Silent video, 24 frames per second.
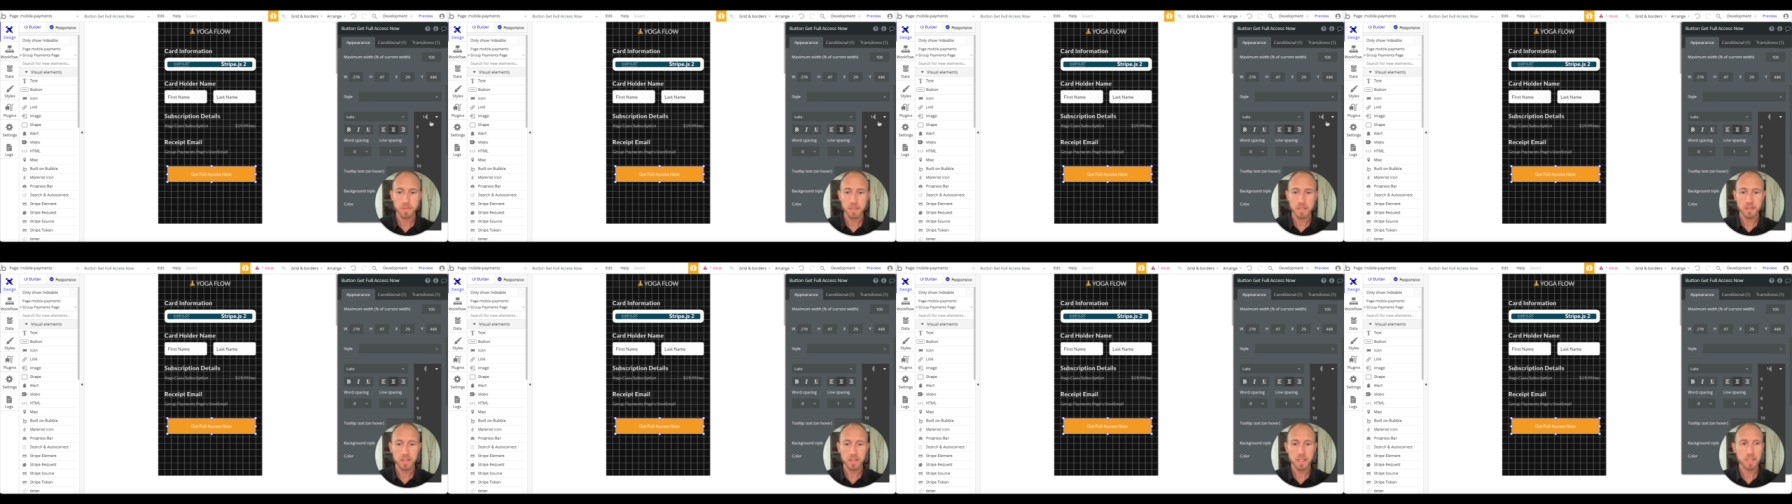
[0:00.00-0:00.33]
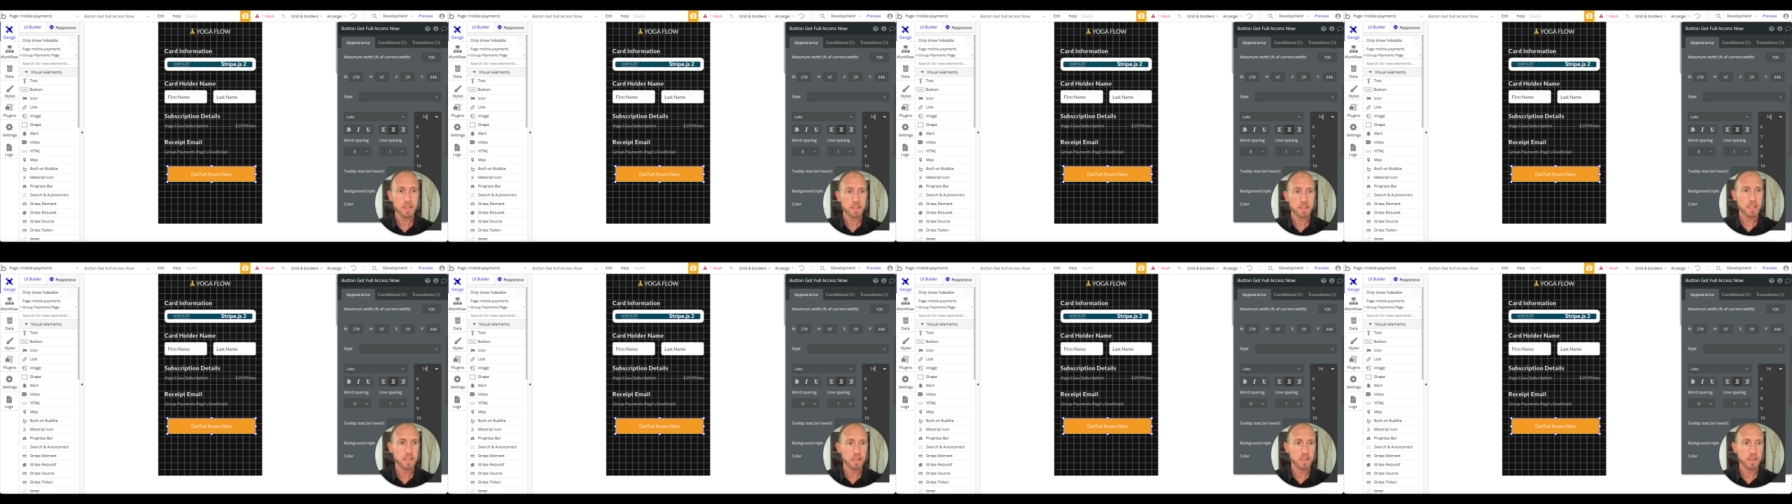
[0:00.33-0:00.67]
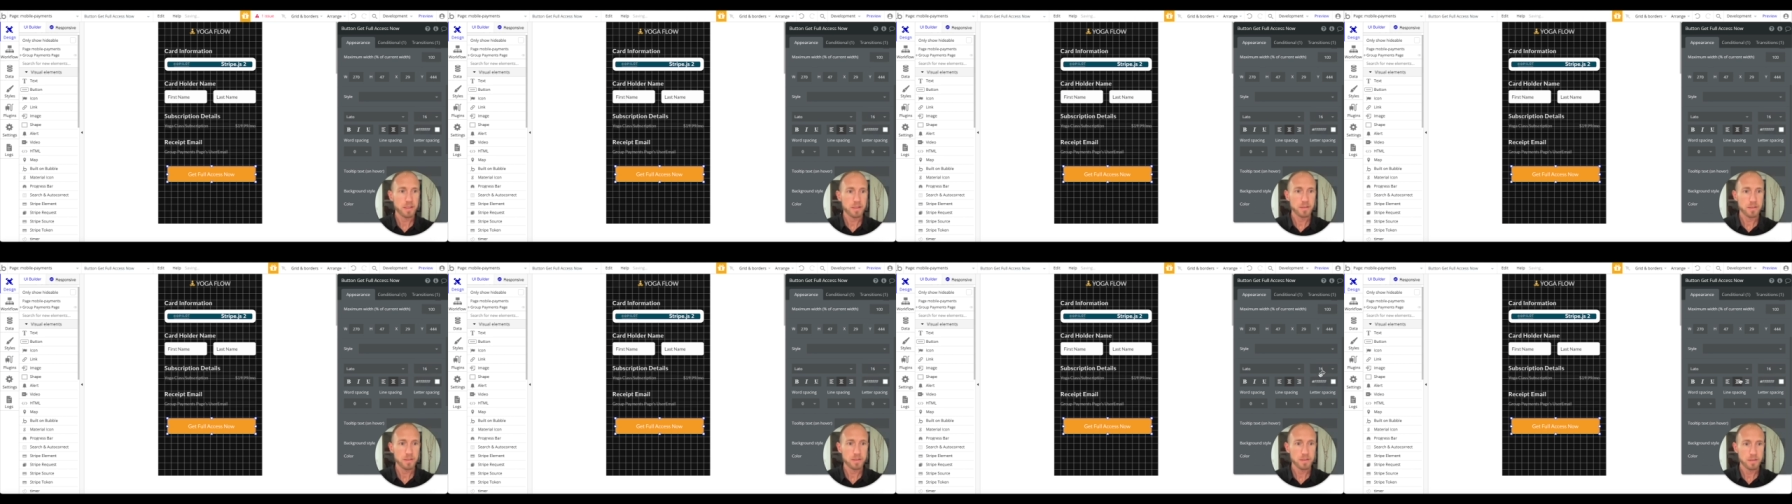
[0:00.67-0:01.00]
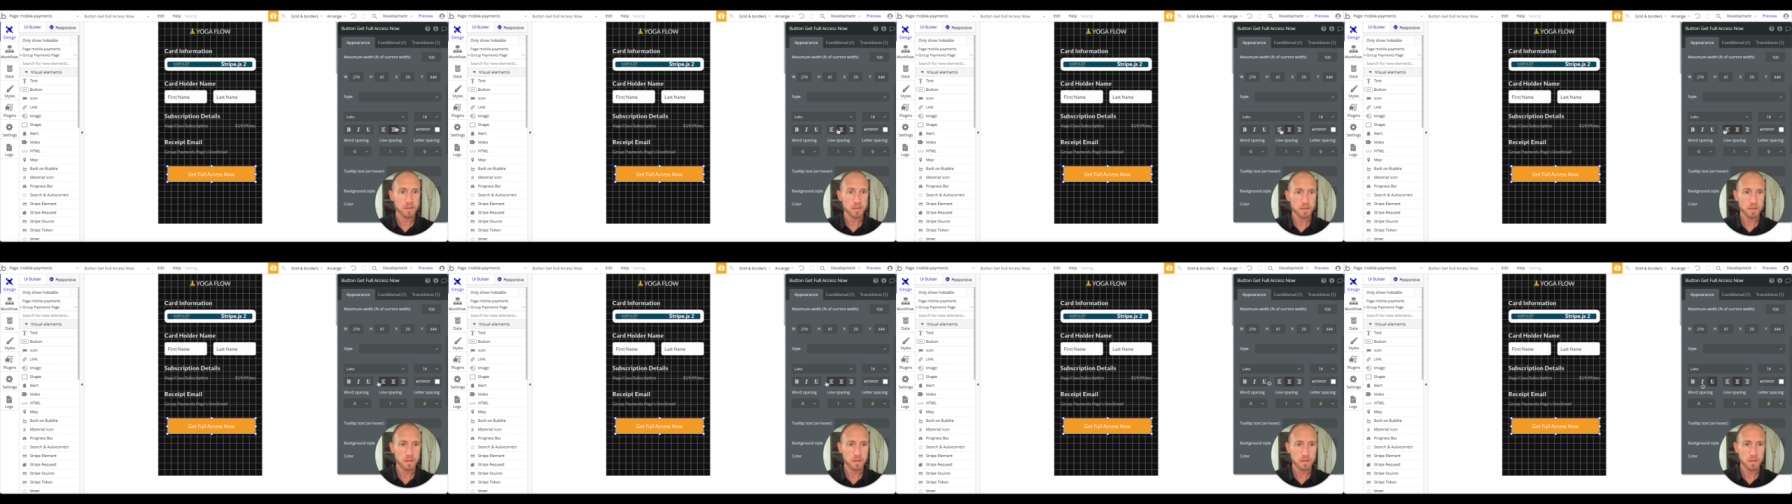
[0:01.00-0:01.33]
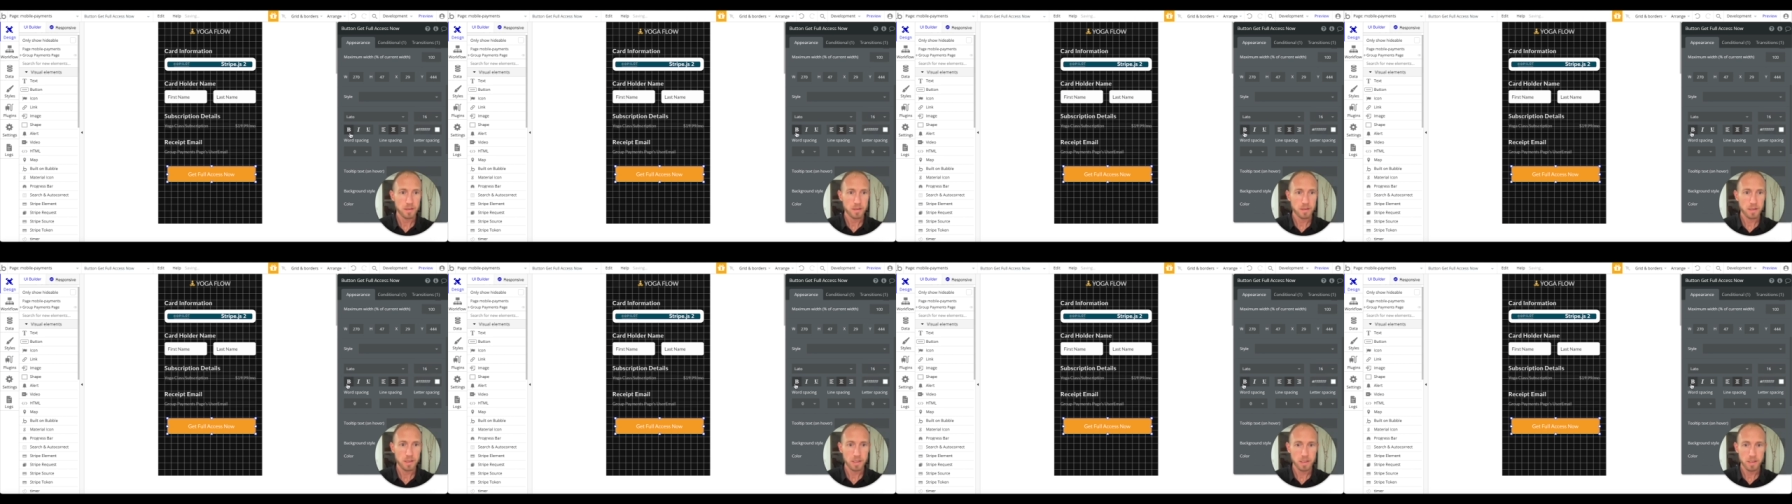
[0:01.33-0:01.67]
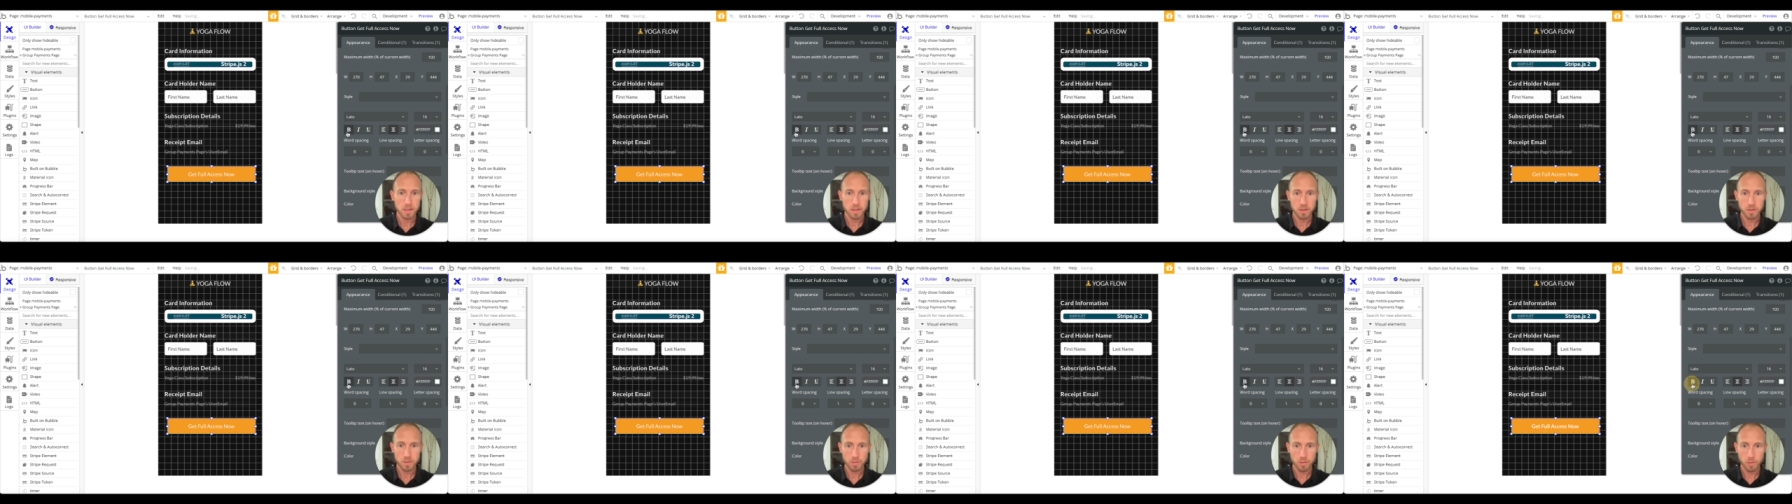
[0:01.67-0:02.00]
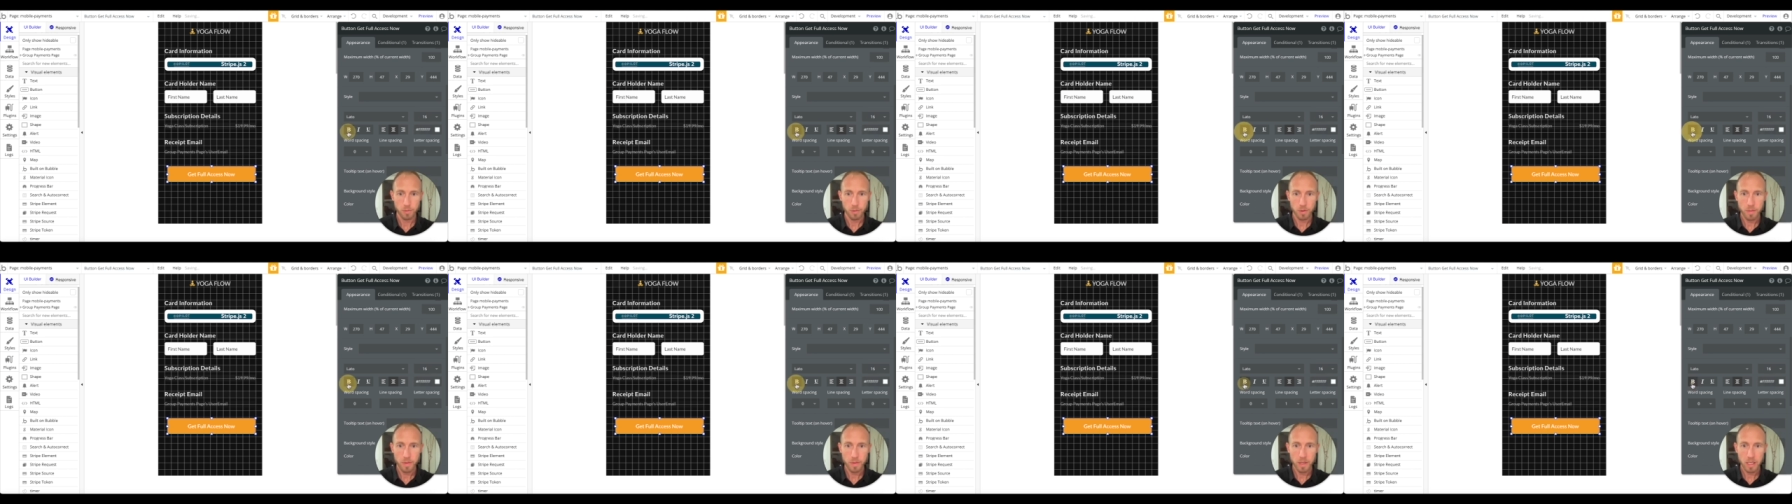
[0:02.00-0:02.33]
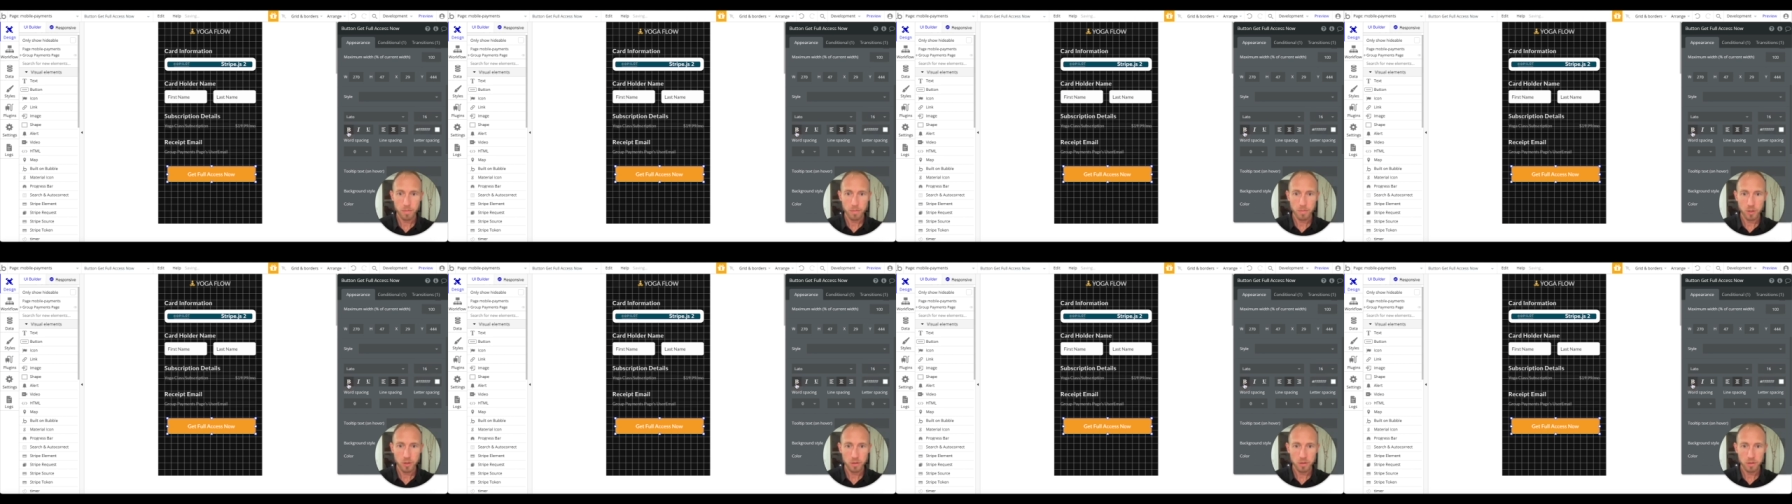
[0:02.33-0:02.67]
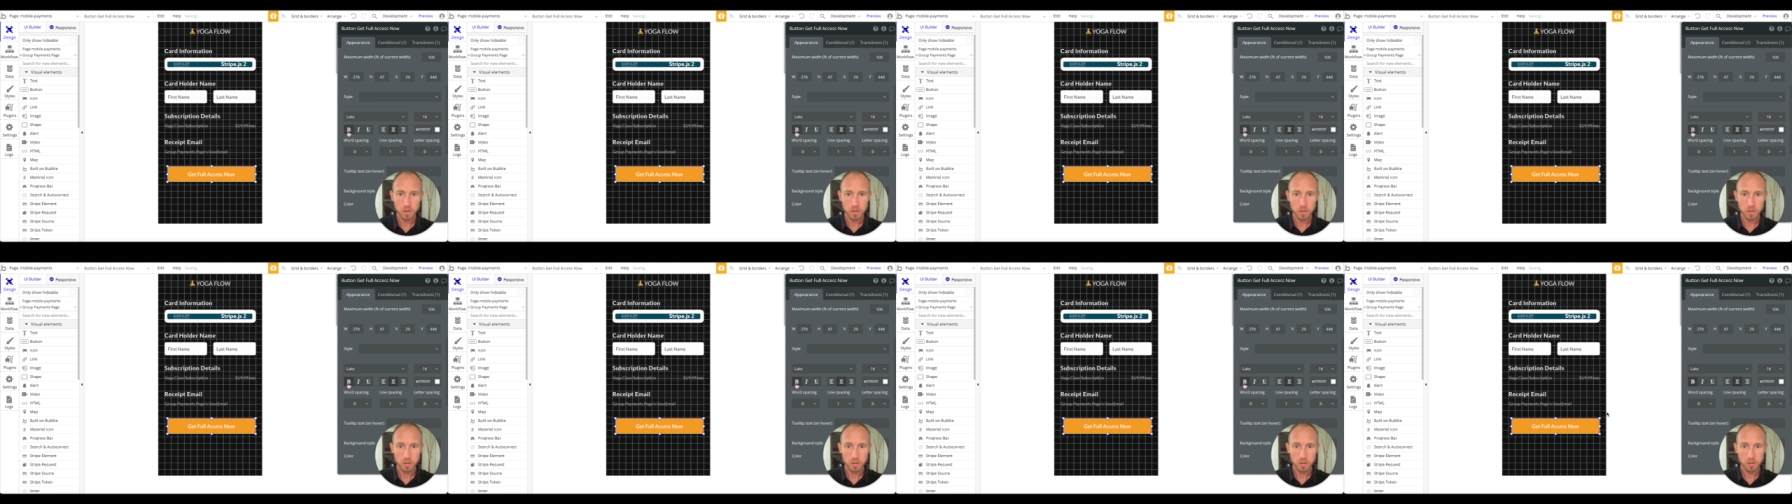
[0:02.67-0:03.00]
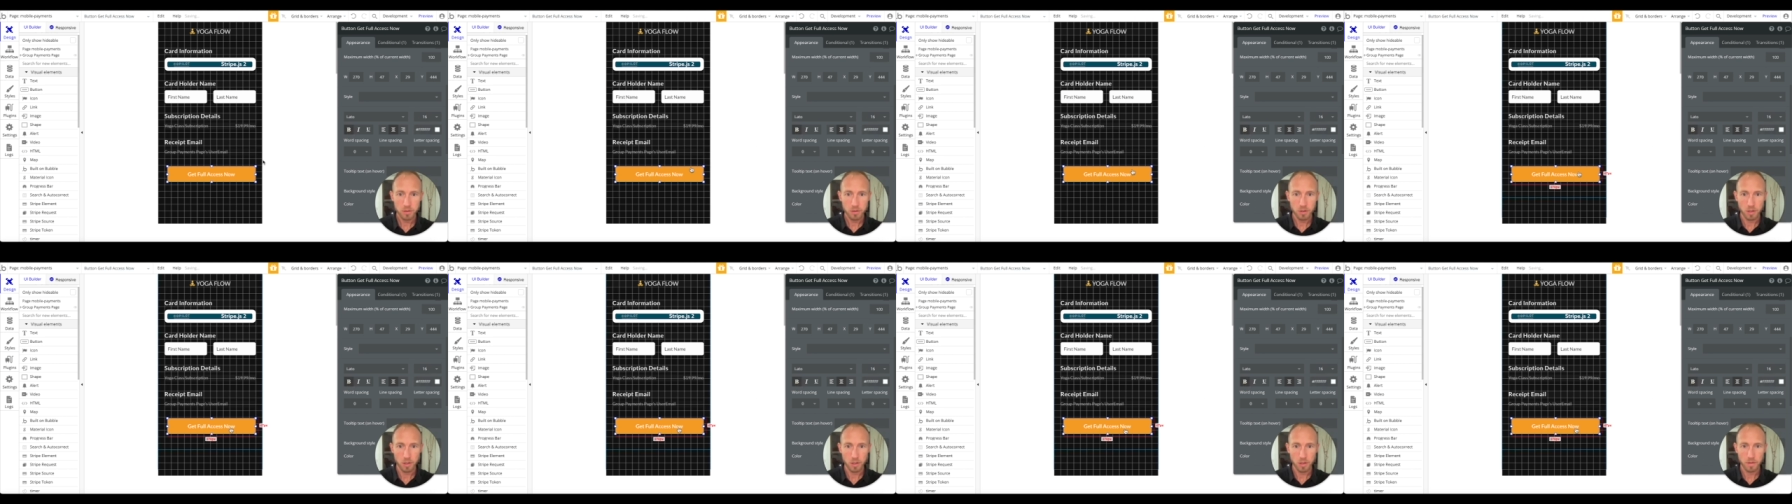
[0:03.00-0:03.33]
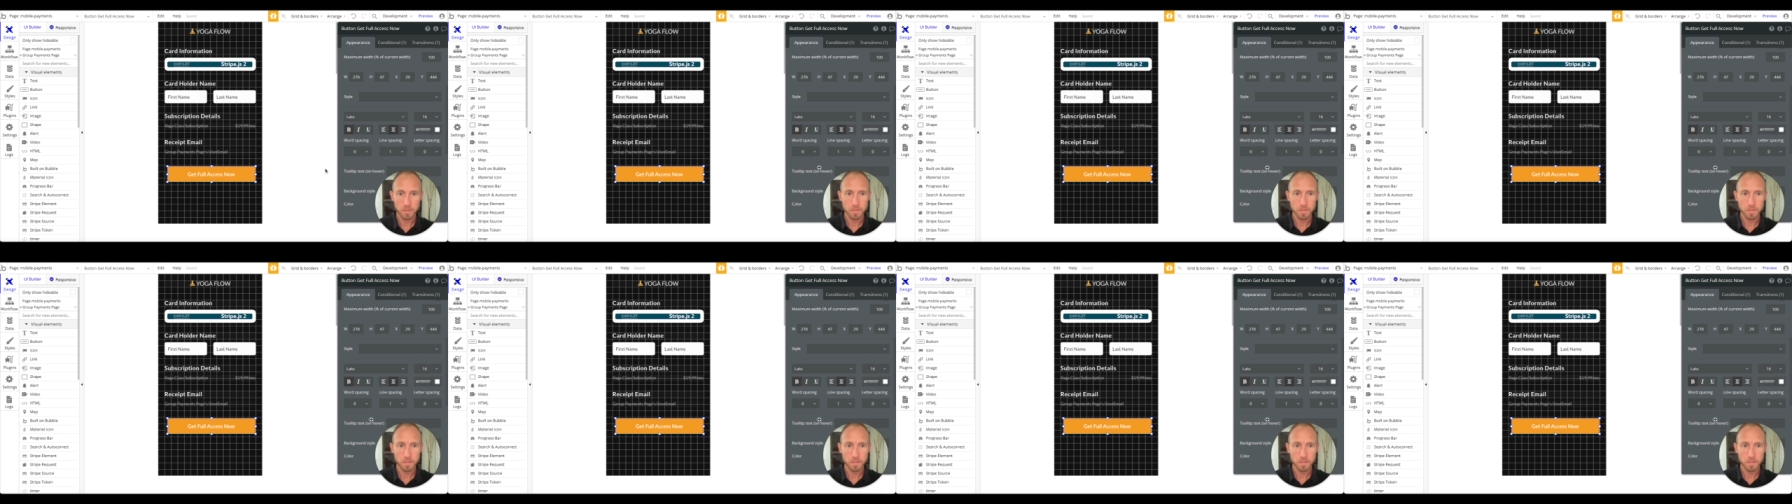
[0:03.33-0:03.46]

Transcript: 16. Do we want to make it bold? Sure.